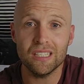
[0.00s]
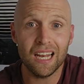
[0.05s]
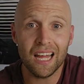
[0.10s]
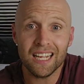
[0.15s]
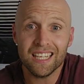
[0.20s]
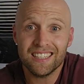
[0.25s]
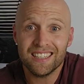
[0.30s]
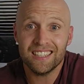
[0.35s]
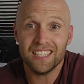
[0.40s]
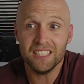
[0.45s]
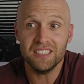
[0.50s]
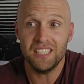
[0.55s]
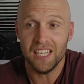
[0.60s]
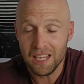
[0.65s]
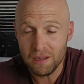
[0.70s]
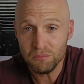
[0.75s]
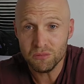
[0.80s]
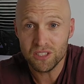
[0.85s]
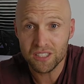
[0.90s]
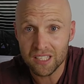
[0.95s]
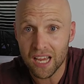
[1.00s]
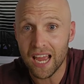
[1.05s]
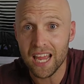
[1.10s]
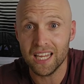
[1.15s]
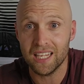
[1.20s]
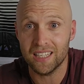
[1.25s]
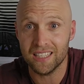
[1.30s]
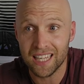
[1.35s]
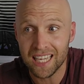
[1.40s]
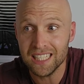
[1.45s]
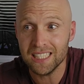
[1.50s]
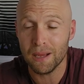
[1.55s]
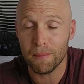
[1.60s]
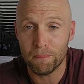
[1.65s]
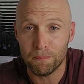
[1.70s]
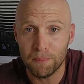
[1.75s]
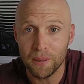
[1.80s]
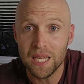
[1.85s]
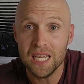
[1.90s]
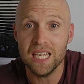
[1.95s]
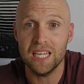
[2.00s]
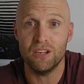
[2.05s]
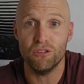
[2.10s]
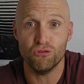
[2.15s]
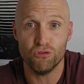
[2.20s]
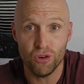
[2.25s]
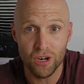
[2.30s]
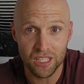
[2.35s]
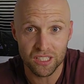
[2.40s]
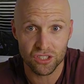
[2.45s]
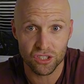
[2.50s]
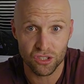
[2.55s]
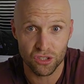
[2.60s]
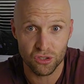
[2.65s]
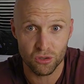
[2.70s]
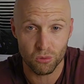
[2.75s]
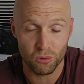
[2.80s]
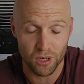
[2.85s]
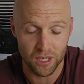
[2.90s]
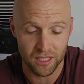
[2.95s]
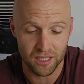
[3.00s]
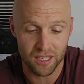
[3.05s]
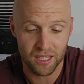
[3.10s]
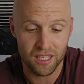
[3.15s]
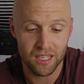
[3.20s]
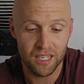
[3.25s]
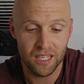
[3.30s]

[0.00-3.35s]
Like the teams there's a big risk to it.